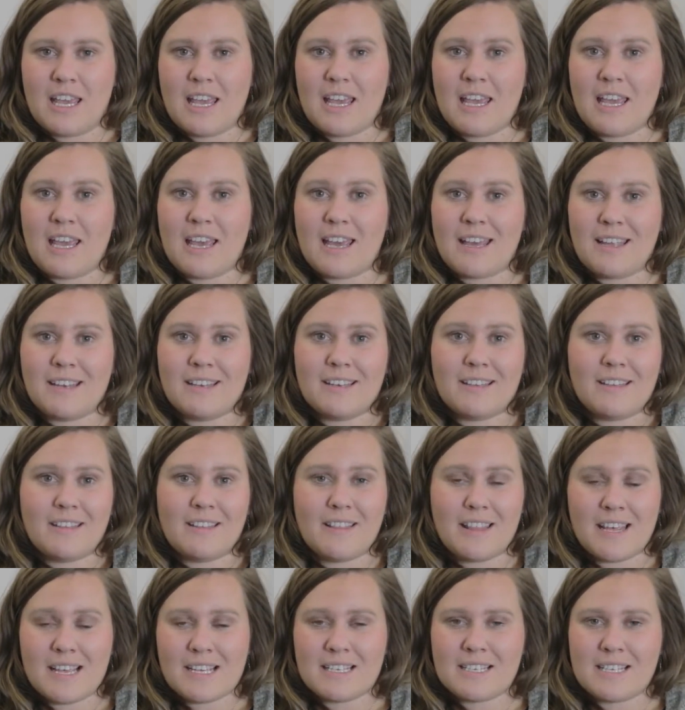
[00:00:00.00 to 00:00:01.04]
and
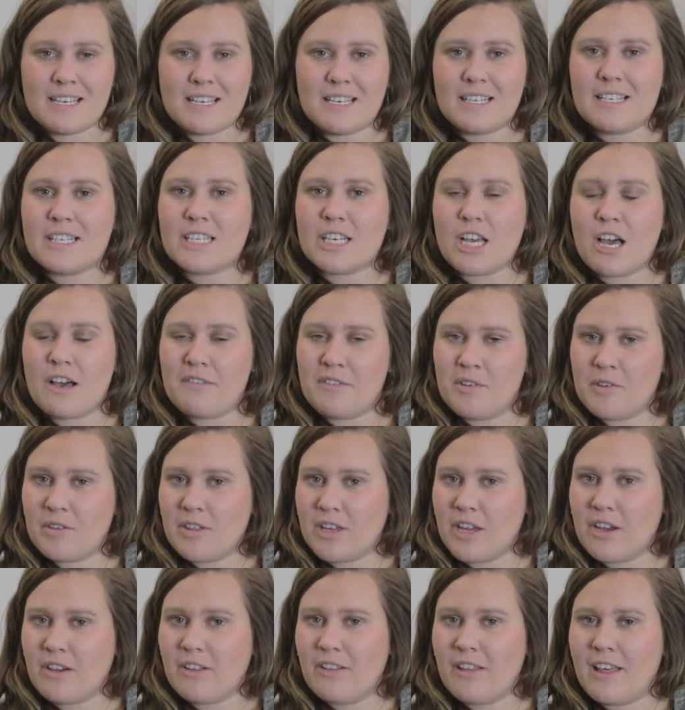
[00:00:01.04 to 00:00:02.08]
this is Coffee with
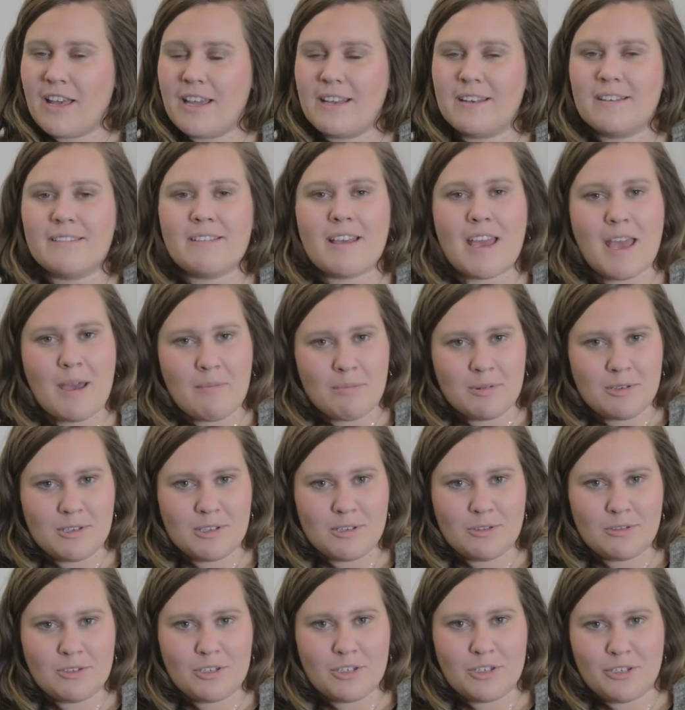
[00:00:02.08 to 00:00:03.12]
Karoline,
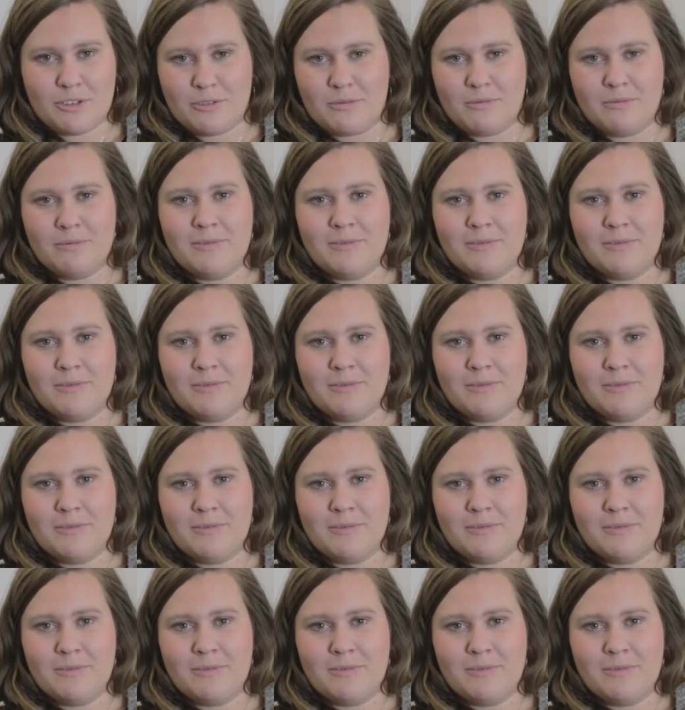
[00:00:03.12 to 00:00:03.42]
episode 2.